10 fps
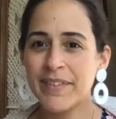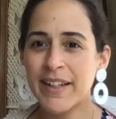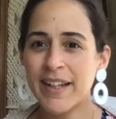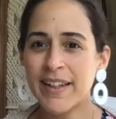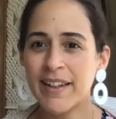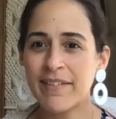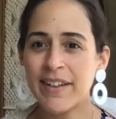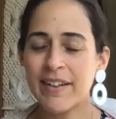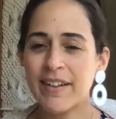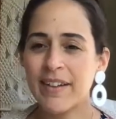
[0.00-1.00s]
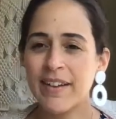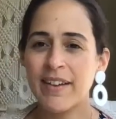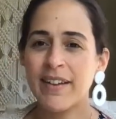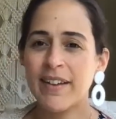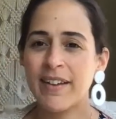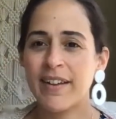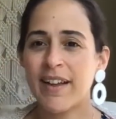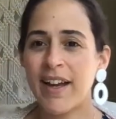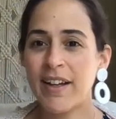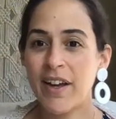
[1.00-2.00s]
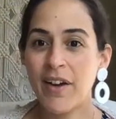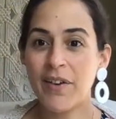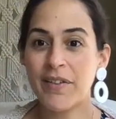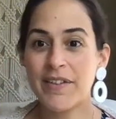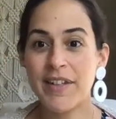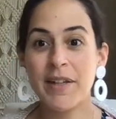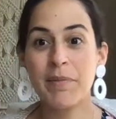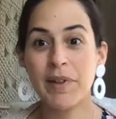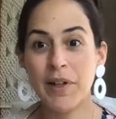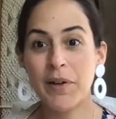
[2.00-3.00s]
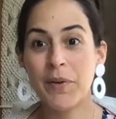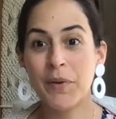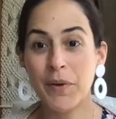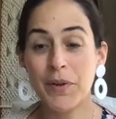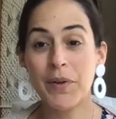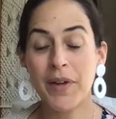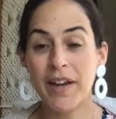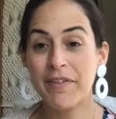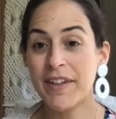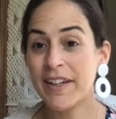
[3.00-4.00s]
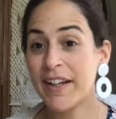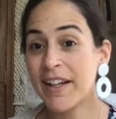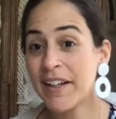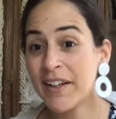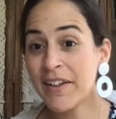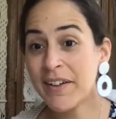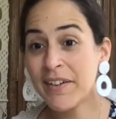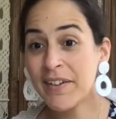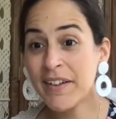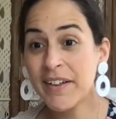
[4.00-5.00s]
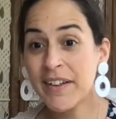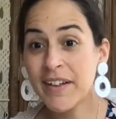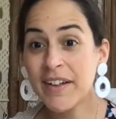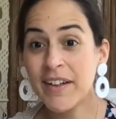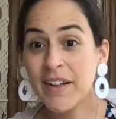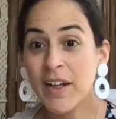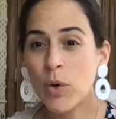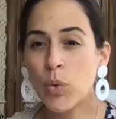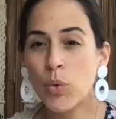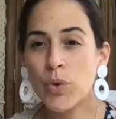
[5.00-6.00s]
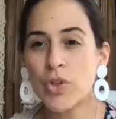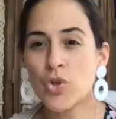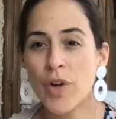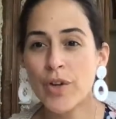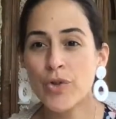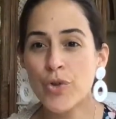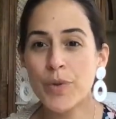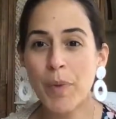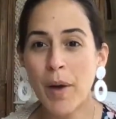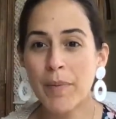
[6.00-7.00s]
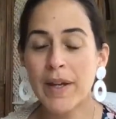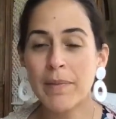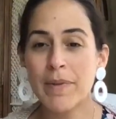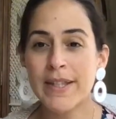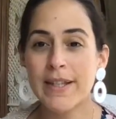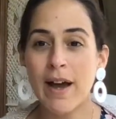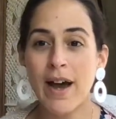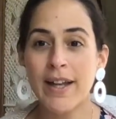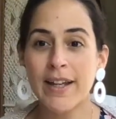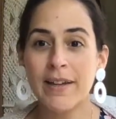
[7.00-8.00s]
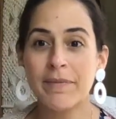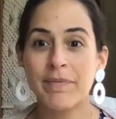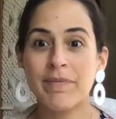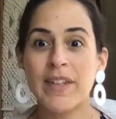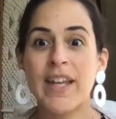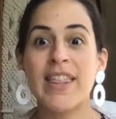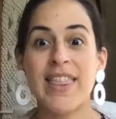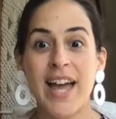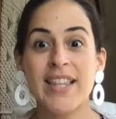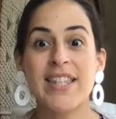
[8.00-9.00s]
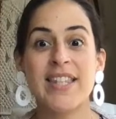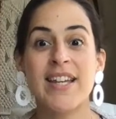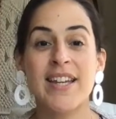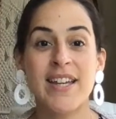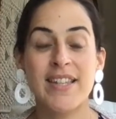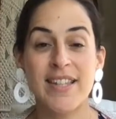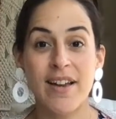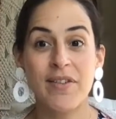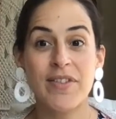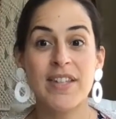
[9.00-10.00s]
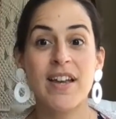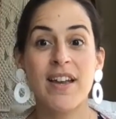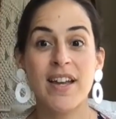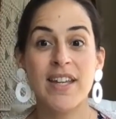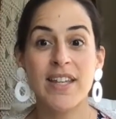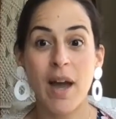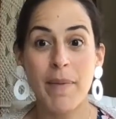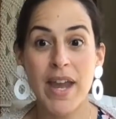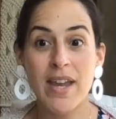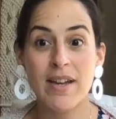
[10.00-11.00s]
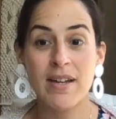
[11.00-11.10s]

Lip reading: love it. I know. Team low or no caffeine. I know. Ooh, the Trader Joe's pumpkin biscotti. That sounds yummy.